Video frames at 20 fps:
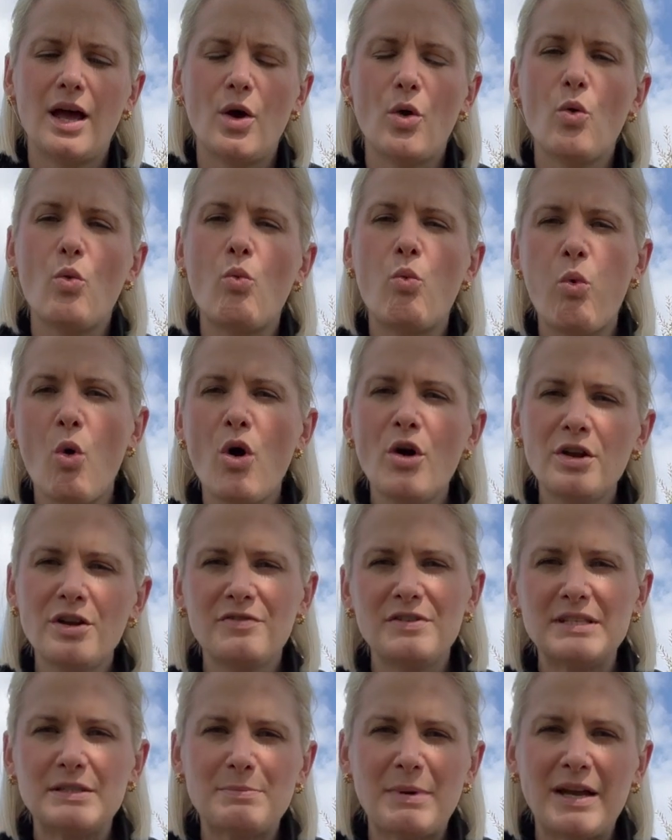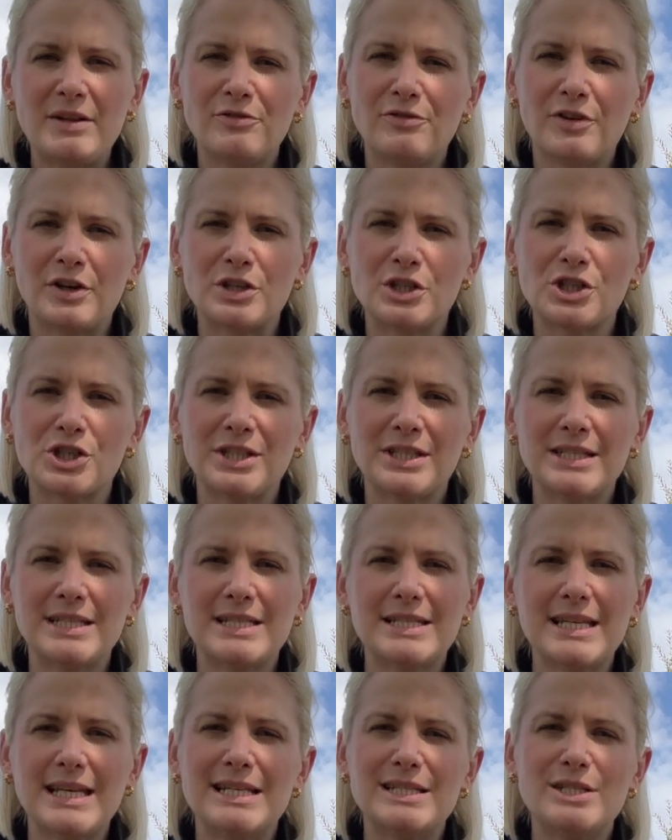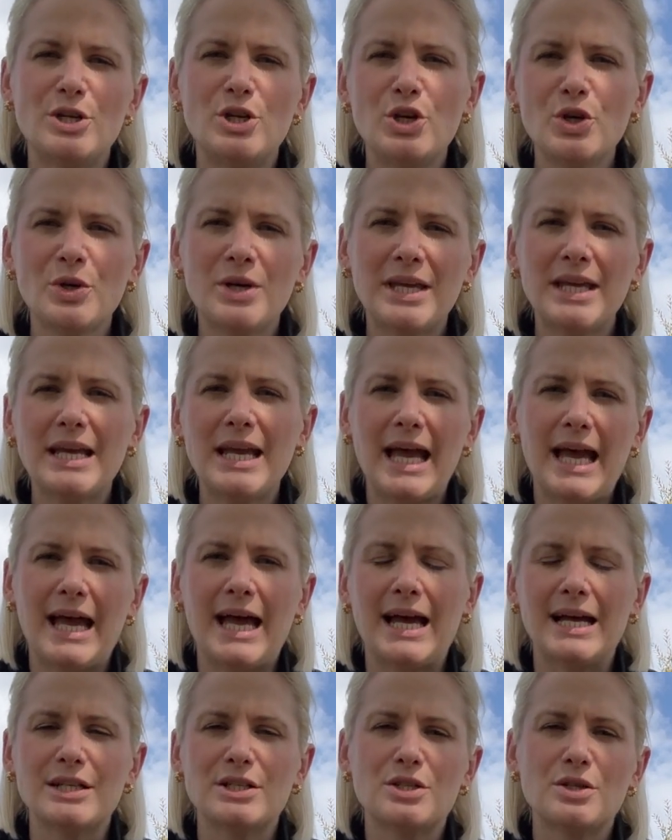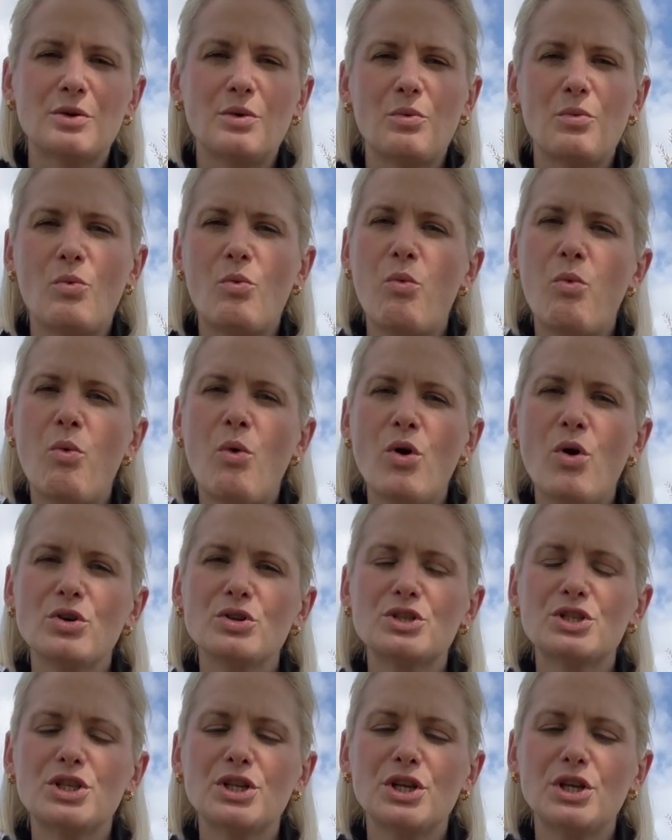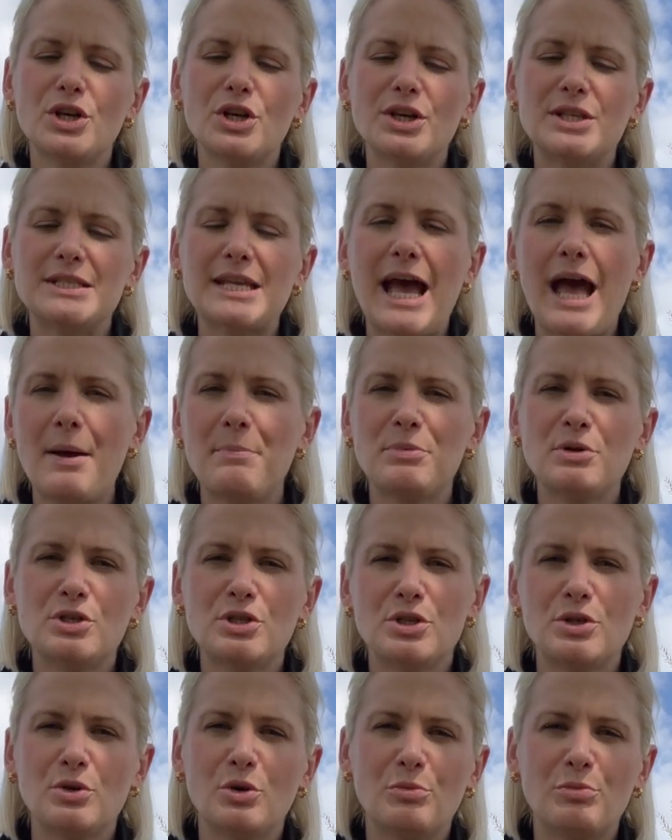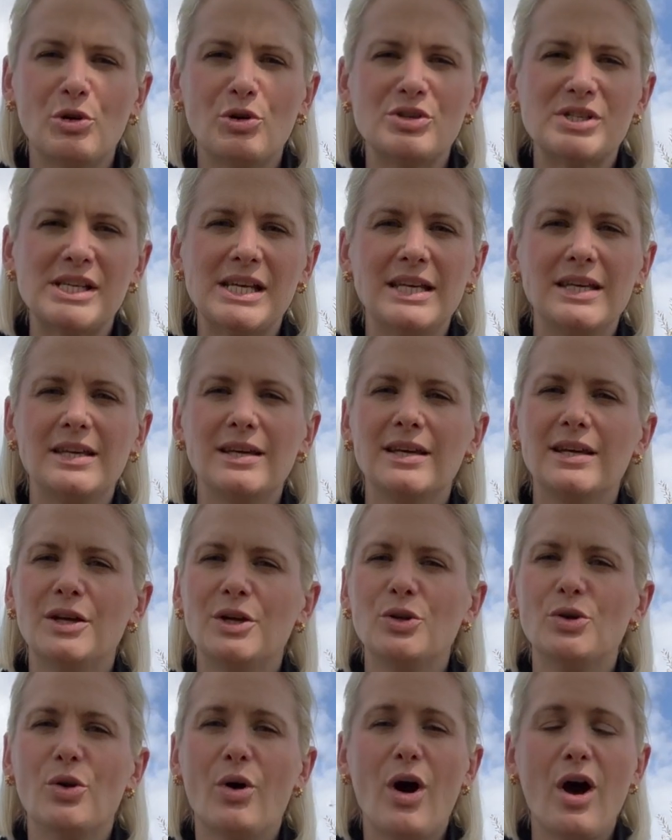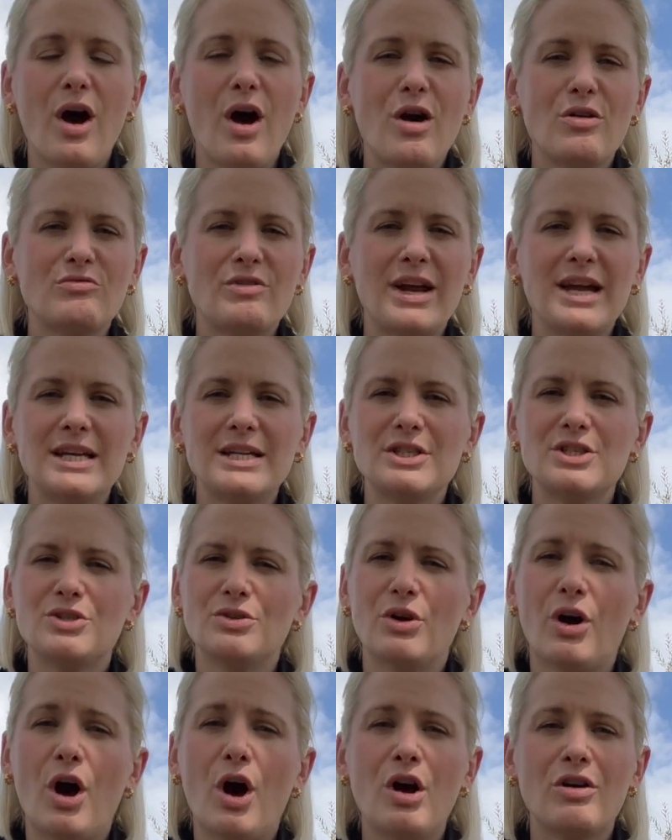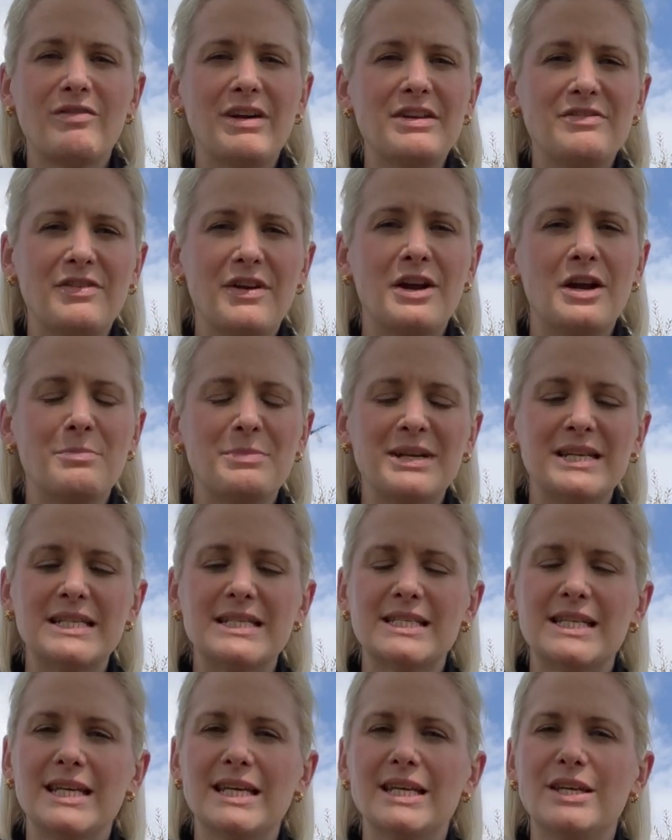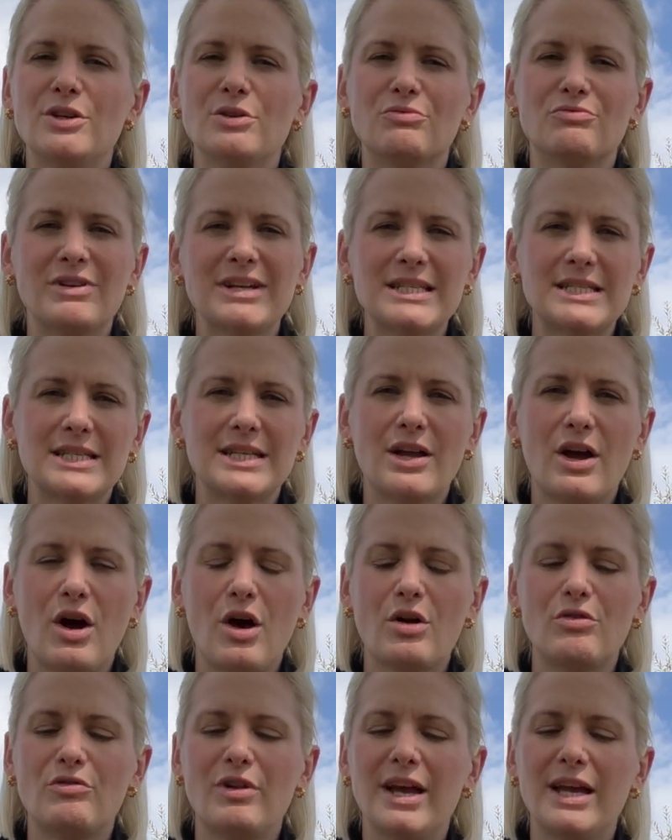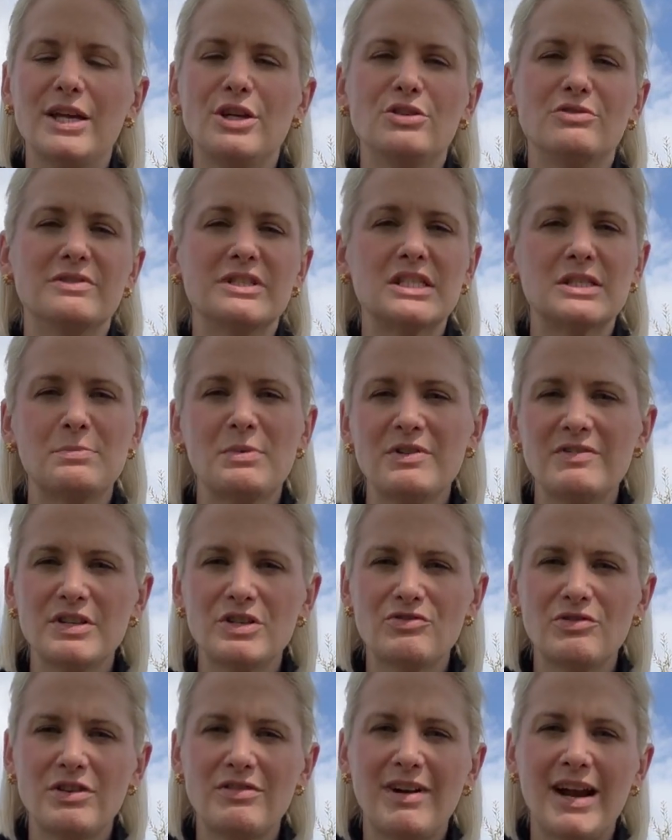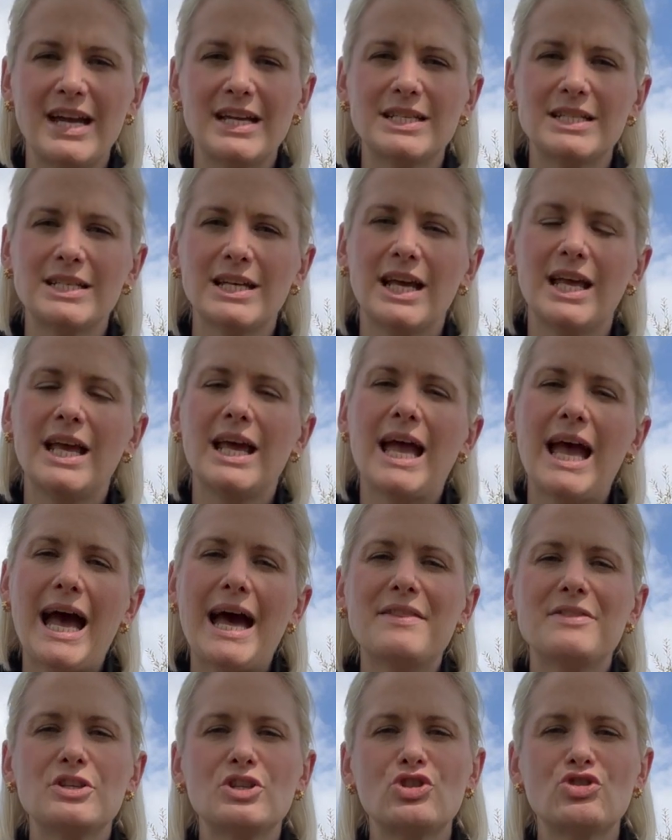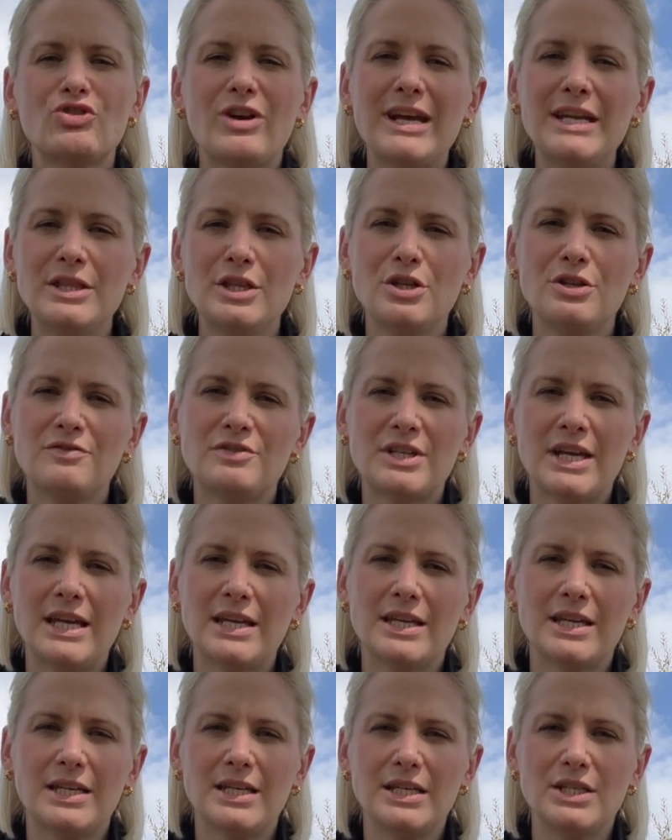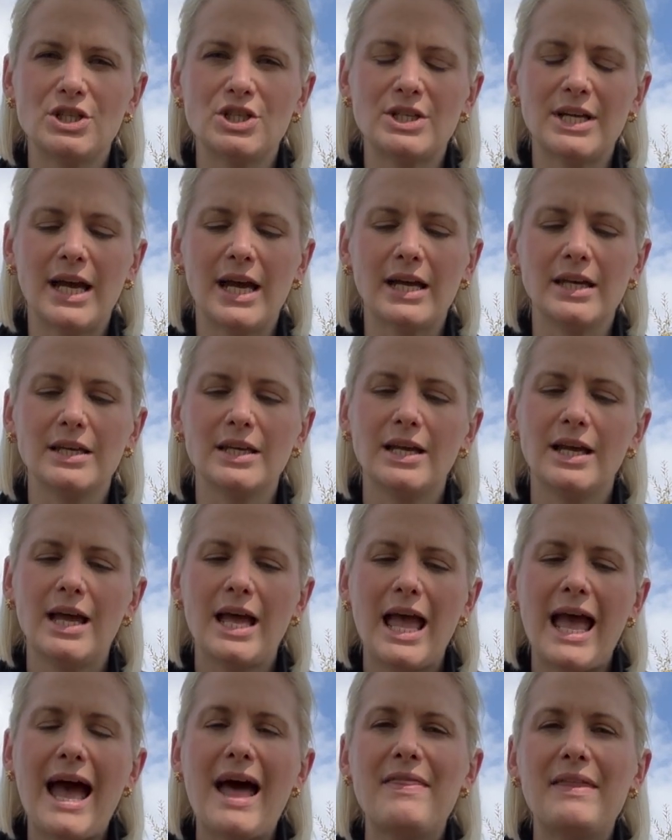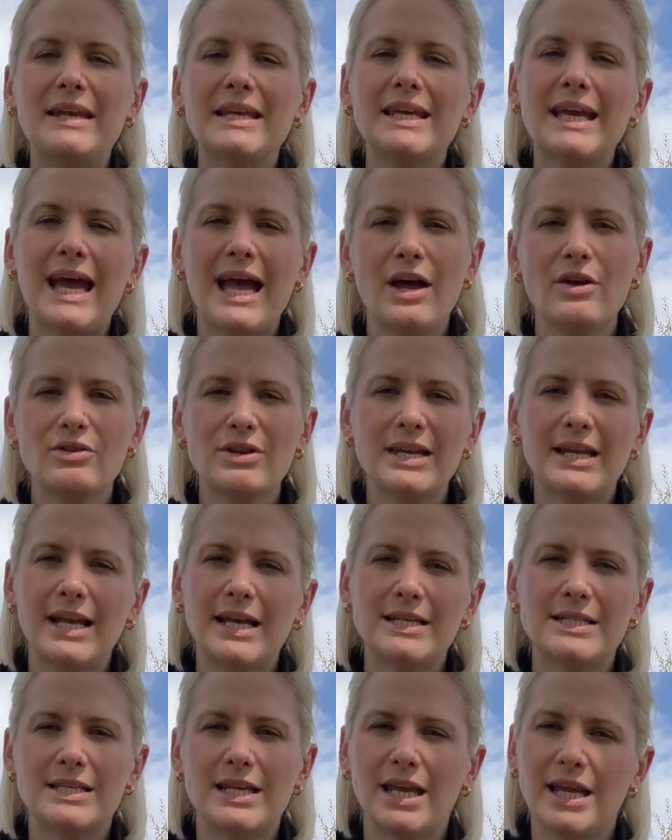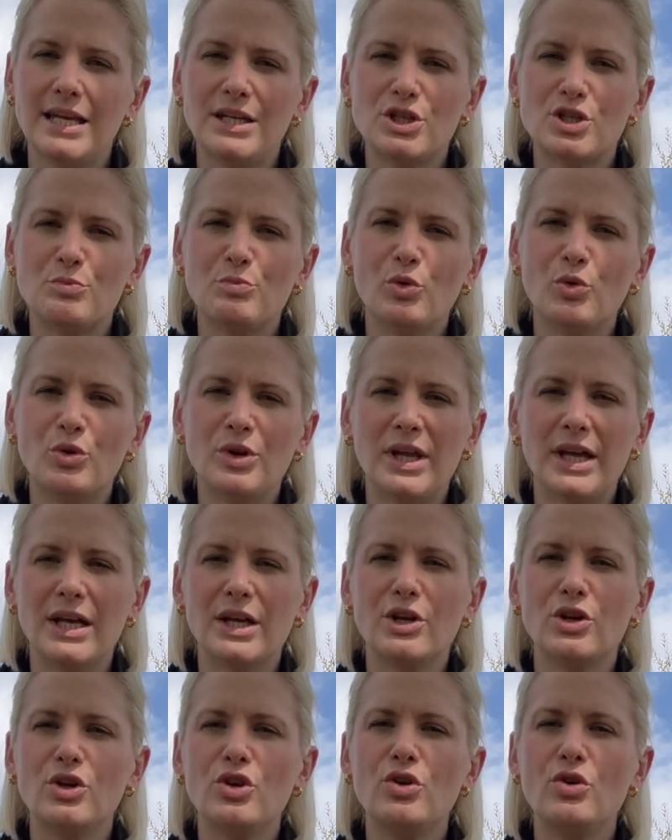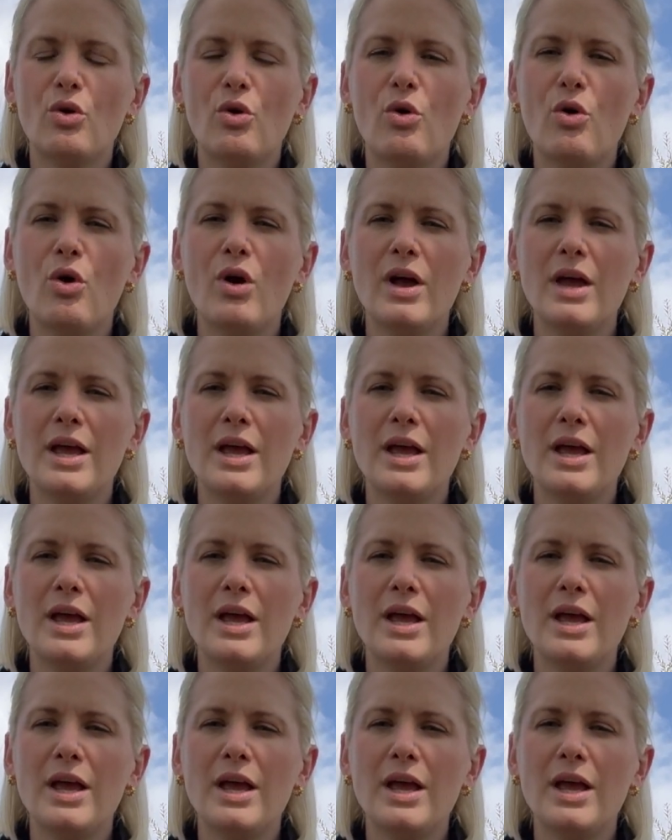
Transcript: One of its main functions is looking at what has happened to your body your heart rate, your heart rate variability, your resting heart rate, your respiratory rate, and the strain that you've taken each day. And then calculating each morning your